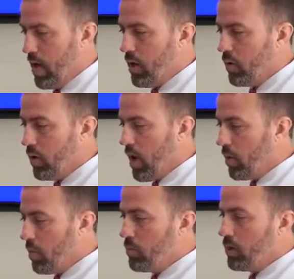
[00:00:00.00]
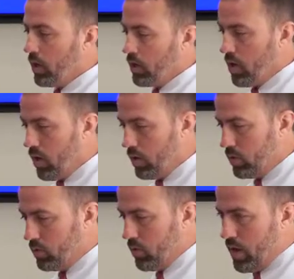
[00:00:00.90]
How do we protect the
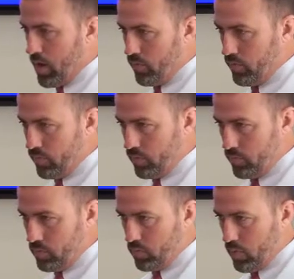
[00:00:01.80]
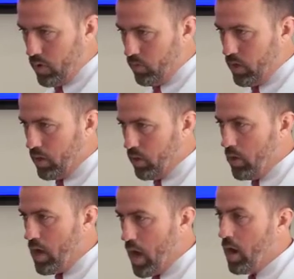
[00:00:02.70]
cartilage? Well, we have ways we can do
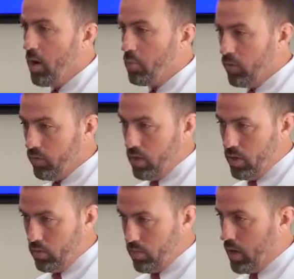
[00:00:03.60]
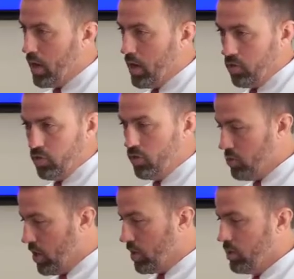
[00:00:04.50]
it non-operatively, medications,
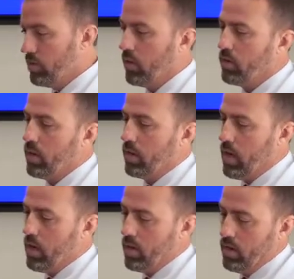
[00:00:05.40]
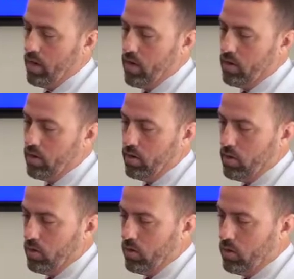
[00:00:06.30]
injections, things like that. And
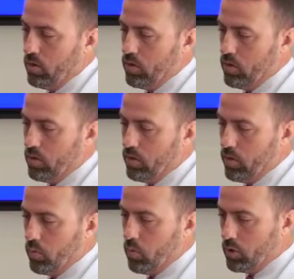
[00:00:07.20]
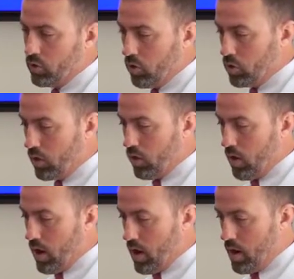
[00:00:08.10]
what
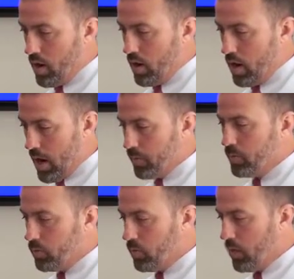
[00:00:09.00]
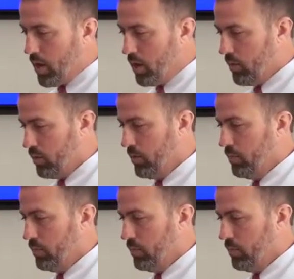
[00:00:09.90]
surgical options do we have?